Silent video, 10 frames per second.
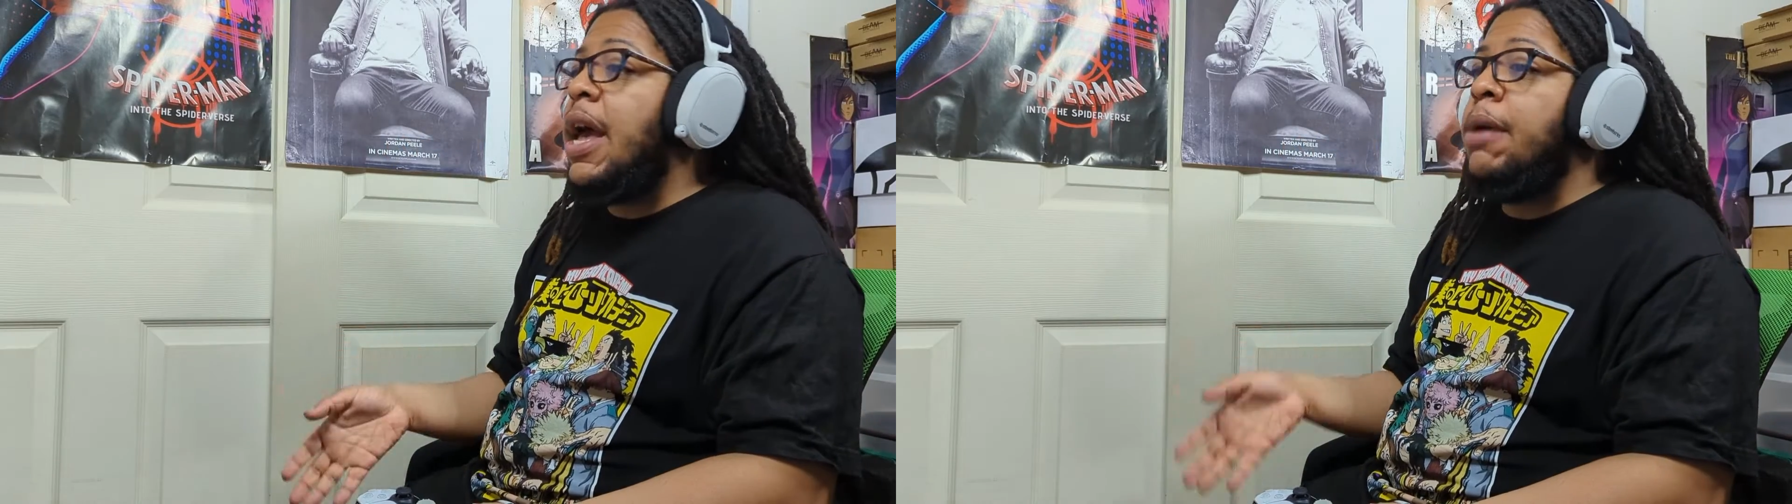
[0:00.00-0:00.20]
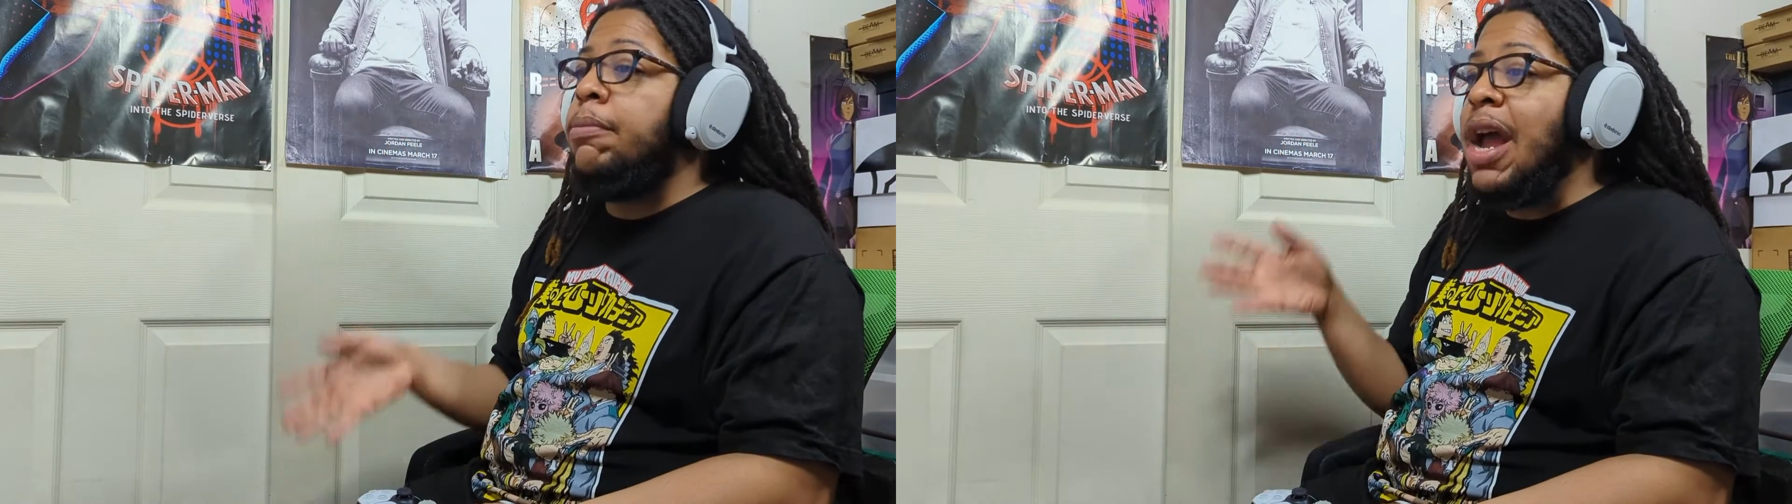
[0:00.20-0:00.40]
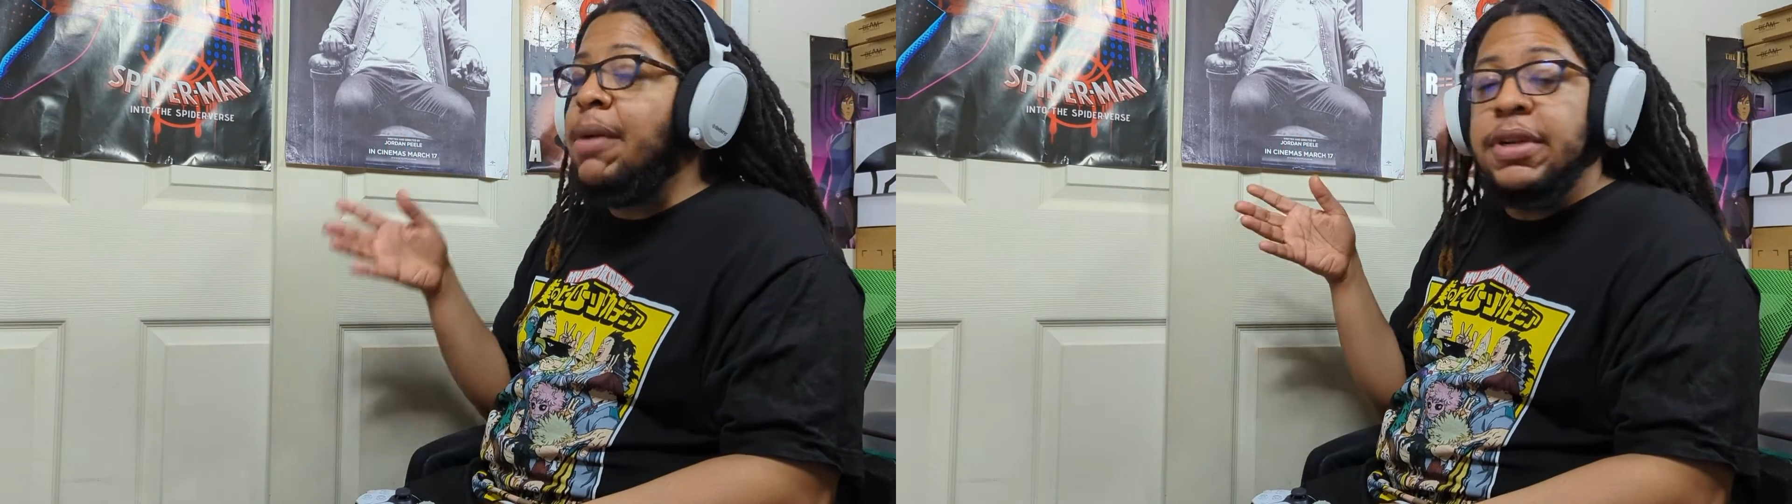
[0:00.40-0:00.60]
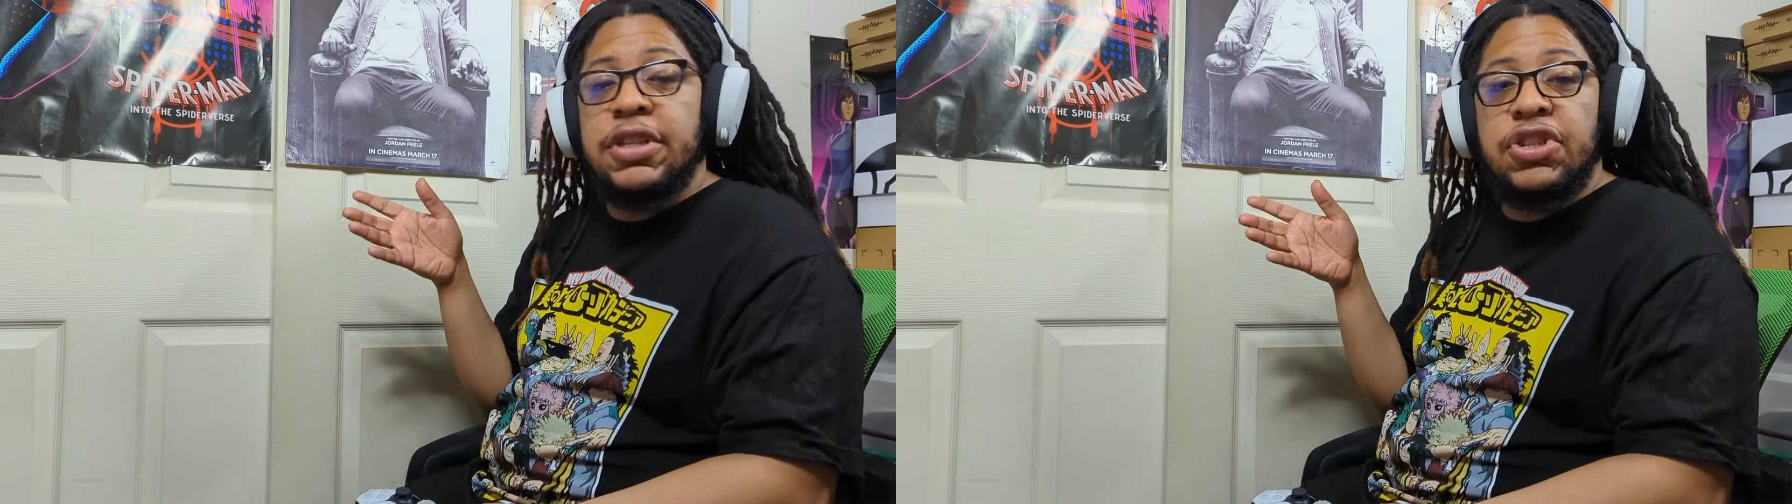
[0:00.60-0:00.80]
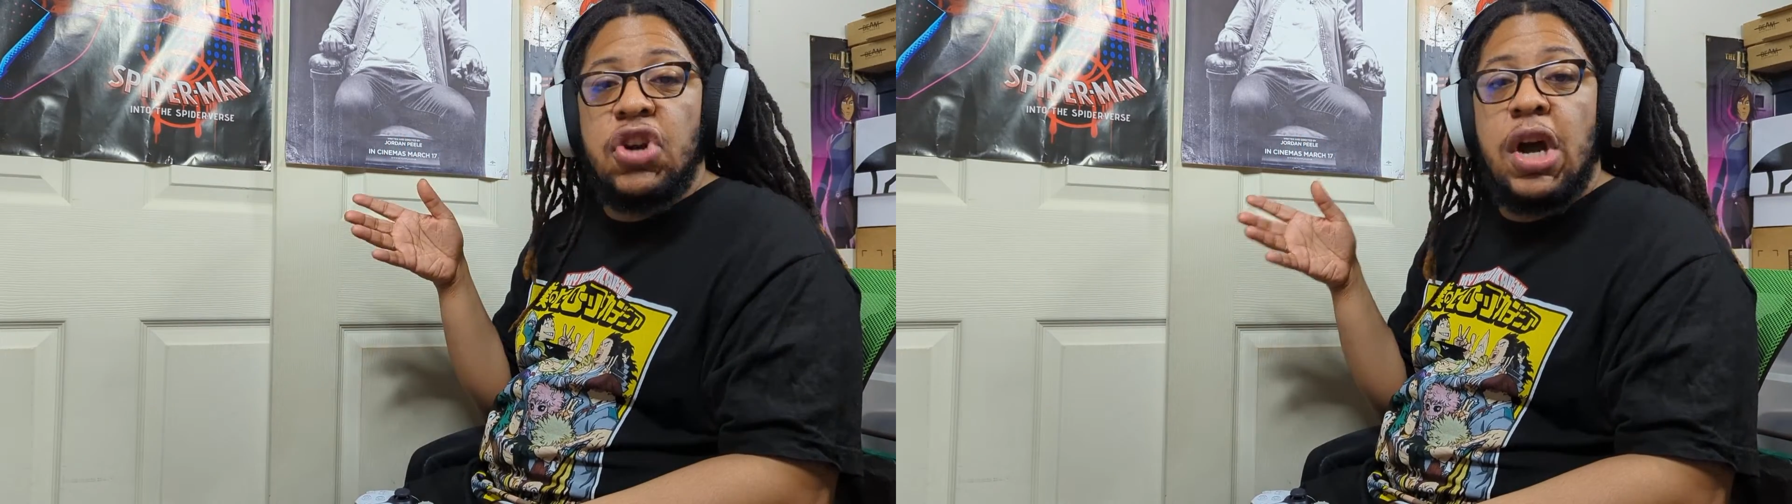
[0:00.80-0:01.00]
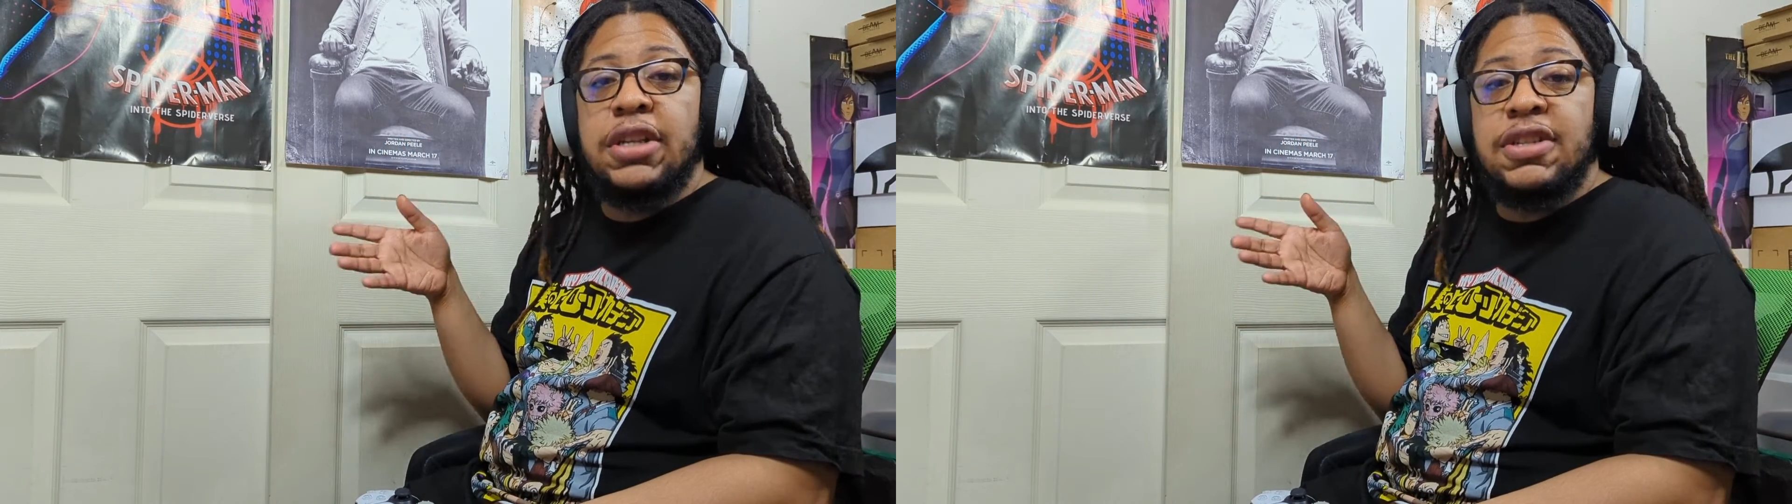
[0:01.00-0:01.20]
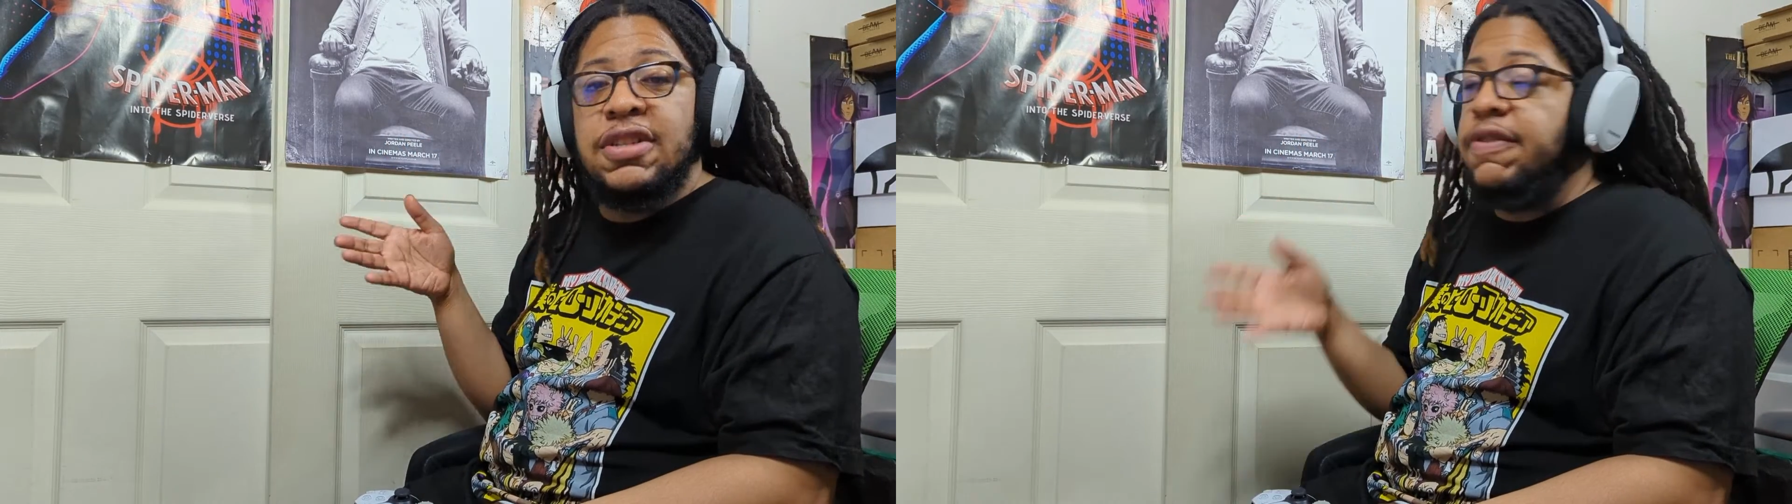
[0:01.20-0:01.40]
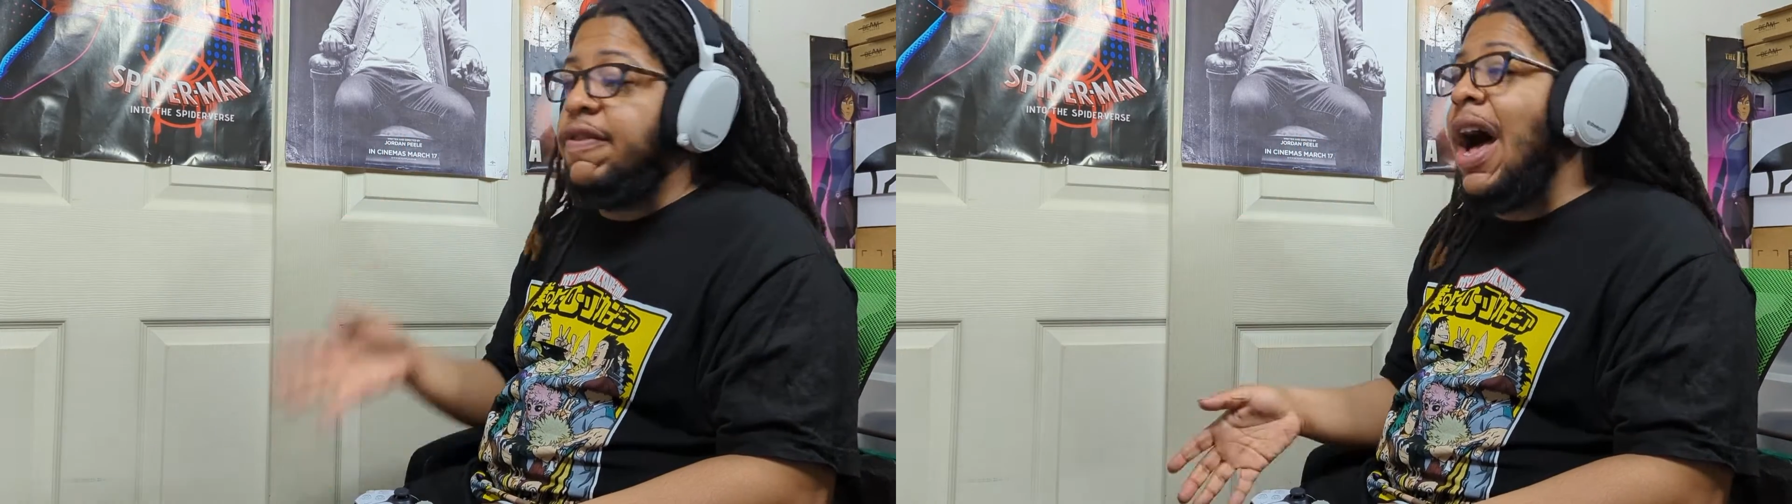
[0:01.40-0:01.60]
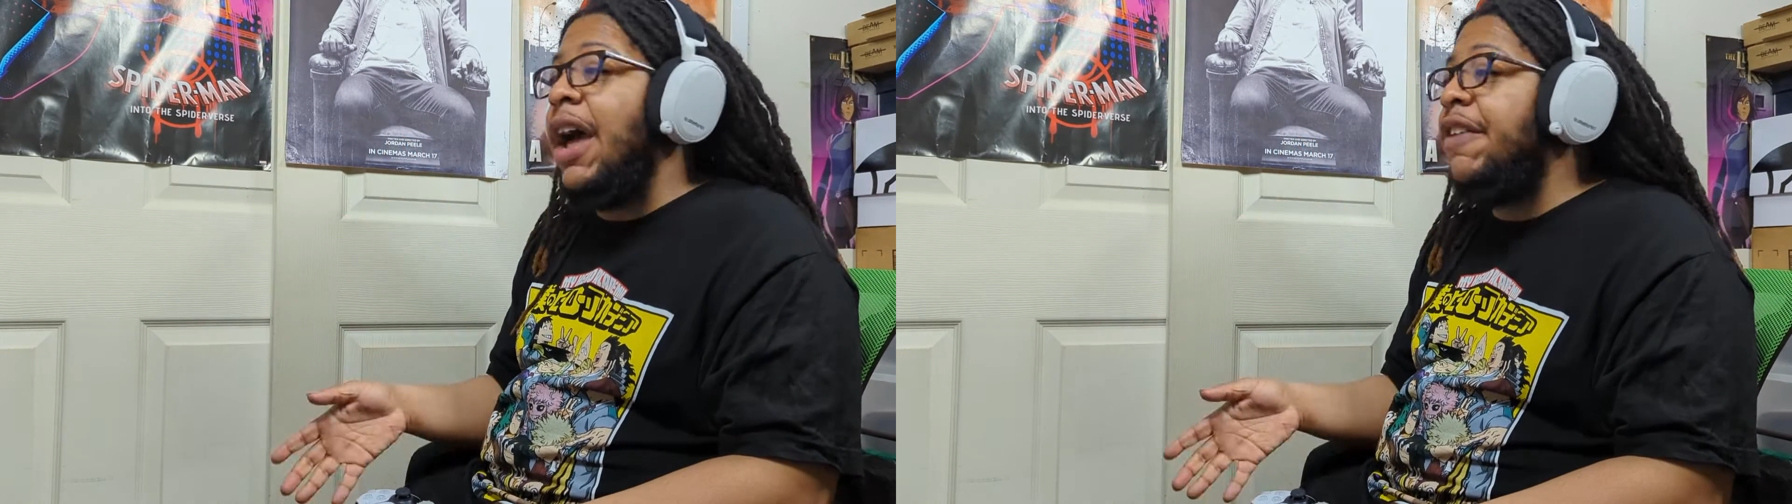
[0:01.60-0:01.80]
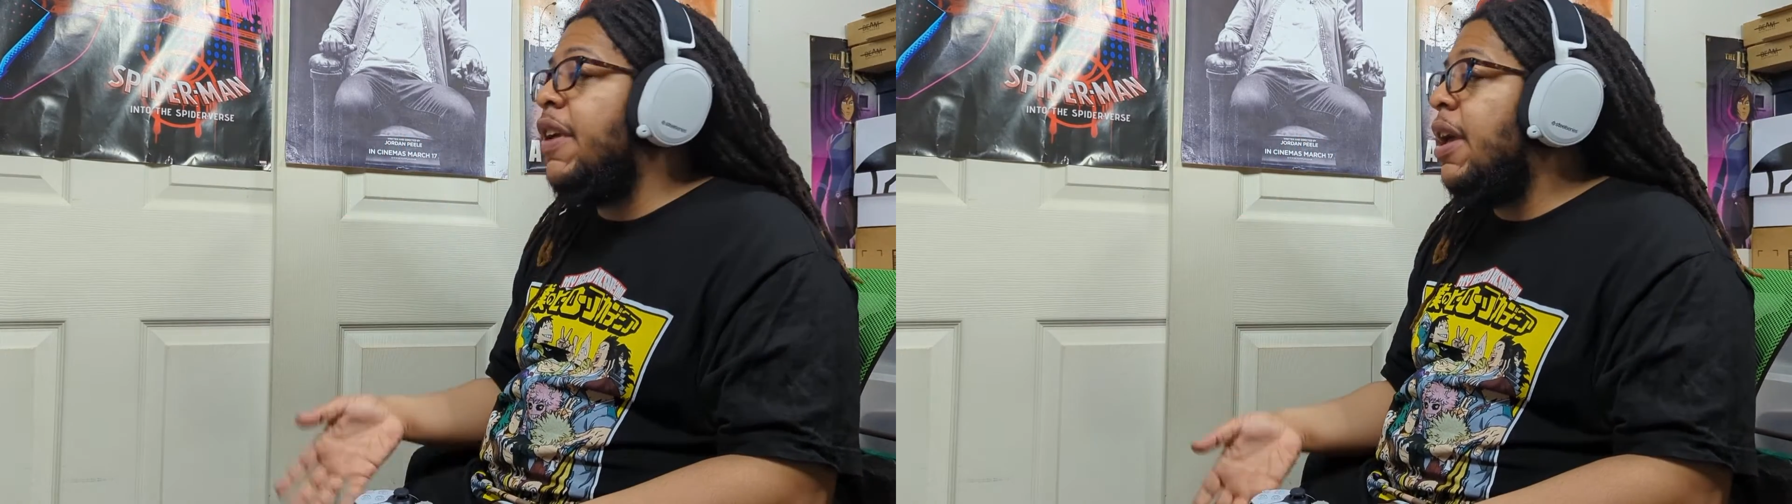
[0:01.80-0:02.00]
and Brad Pitt is trying to
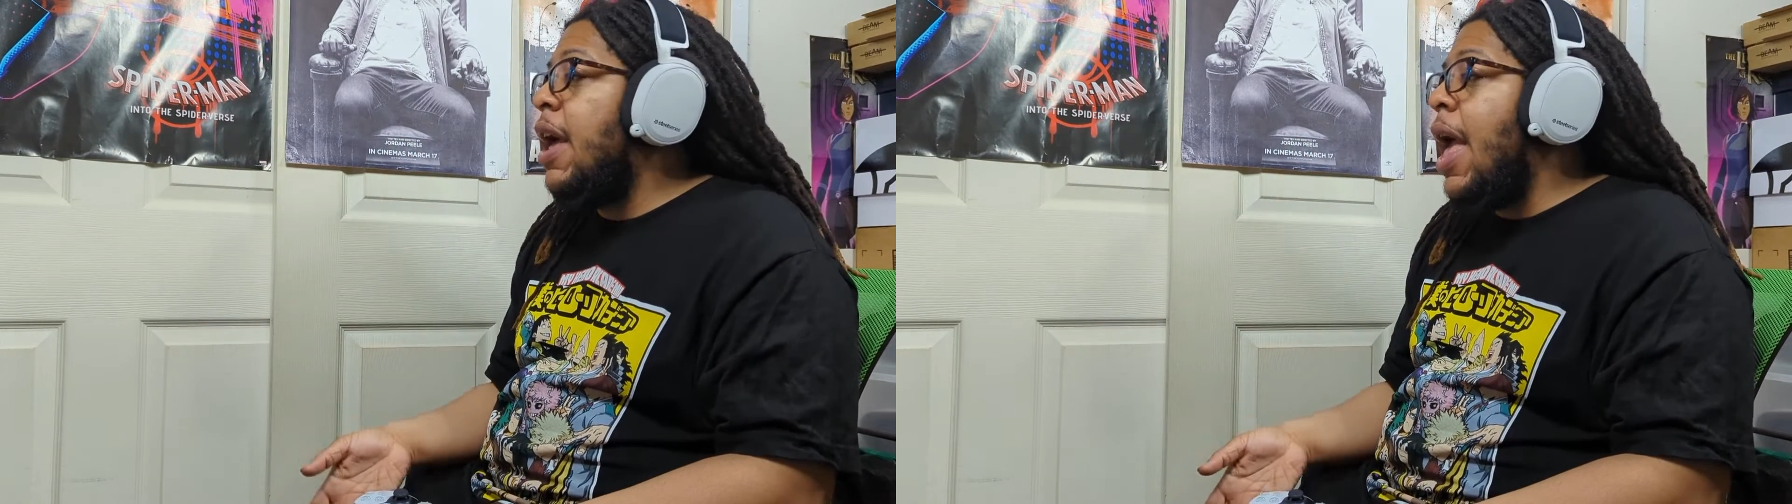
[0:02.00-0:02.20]
survive.